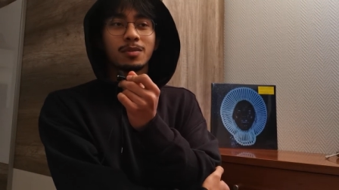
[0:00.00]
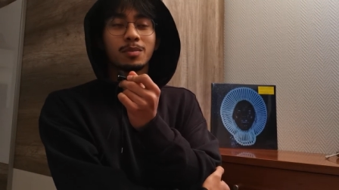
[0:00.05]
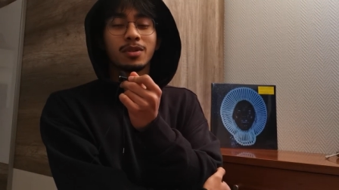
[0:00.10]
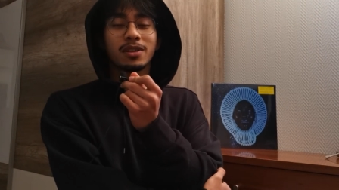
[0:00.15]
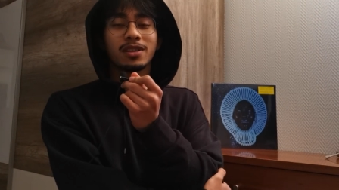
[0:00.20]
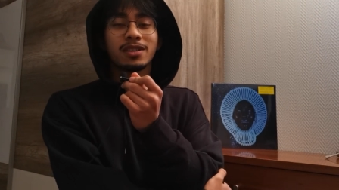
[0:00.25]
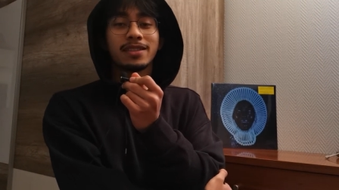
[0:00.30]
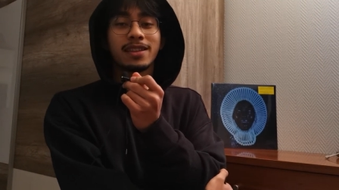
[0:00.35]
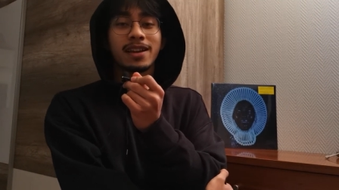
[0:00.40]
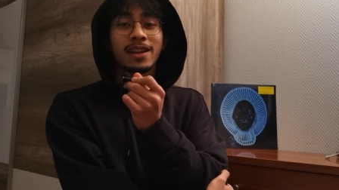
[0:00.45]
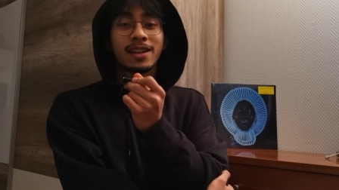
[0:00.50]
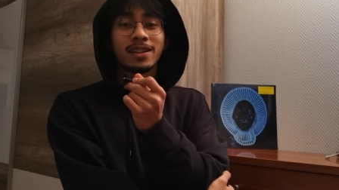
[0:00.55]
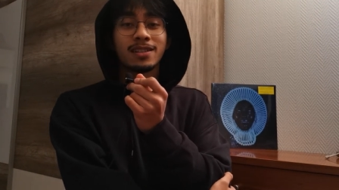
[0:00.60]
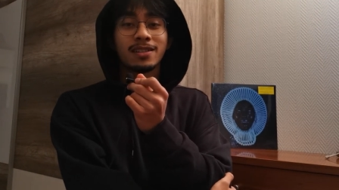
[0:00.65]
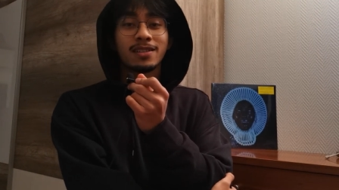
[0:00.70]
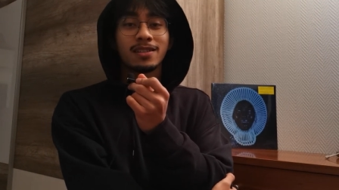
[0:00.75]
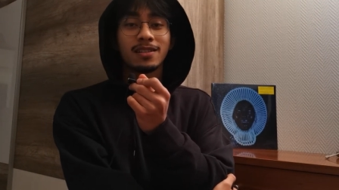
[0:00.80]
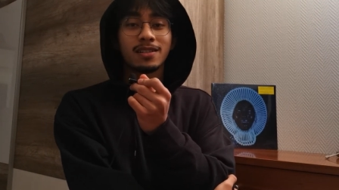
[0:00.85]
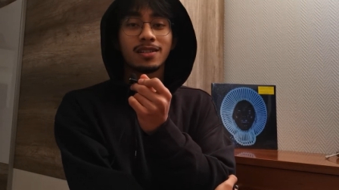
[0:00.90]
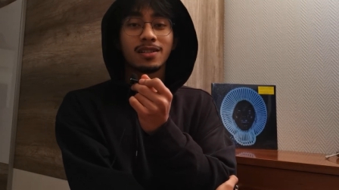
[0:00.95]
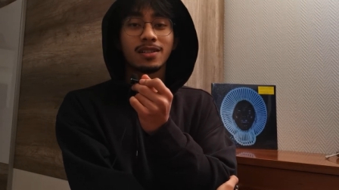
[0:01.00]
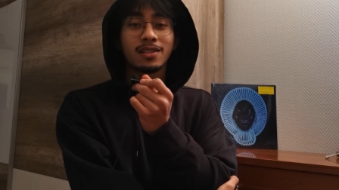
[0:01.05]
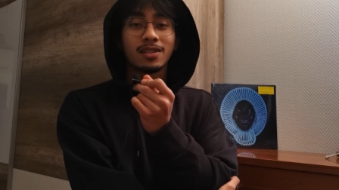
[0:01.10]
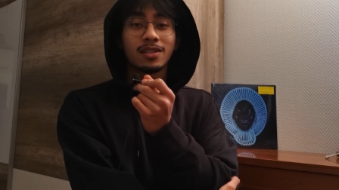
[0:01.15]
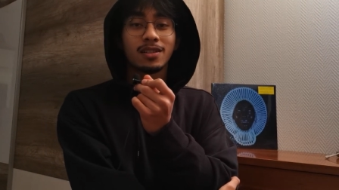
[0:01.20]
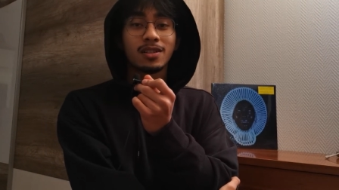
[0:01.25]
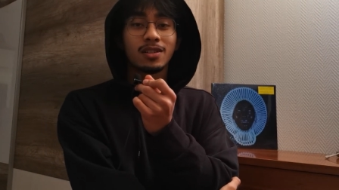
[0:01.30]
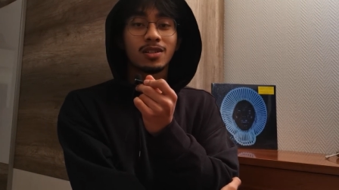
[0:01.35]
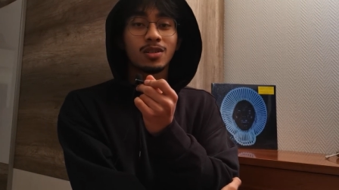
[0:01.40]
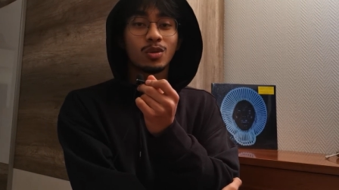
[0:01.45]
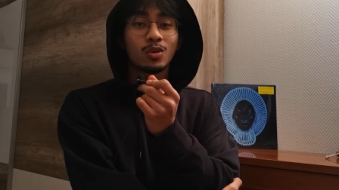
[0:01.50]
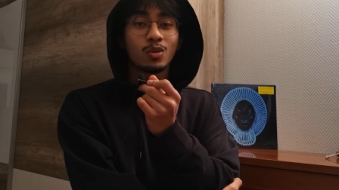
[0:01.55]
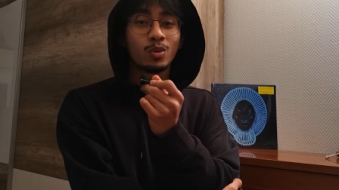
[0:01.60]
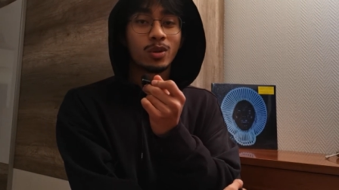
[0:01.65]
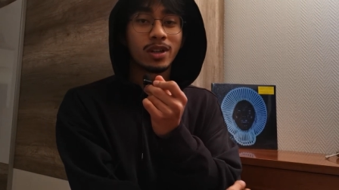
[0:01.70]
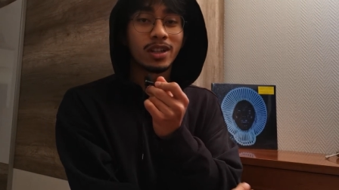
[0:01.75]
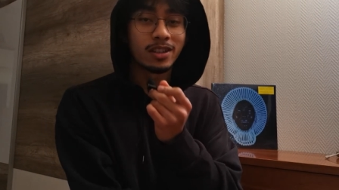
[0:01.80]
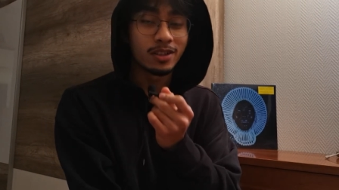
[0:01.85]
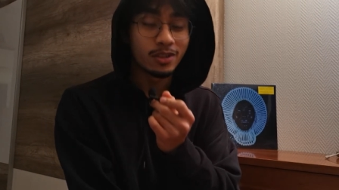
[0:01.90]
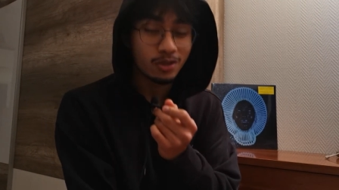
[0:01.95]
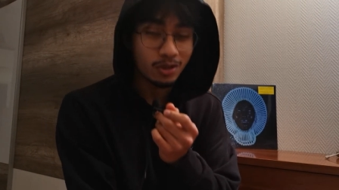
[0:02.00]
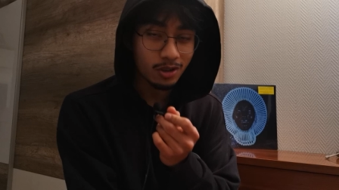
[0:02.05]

But then, when it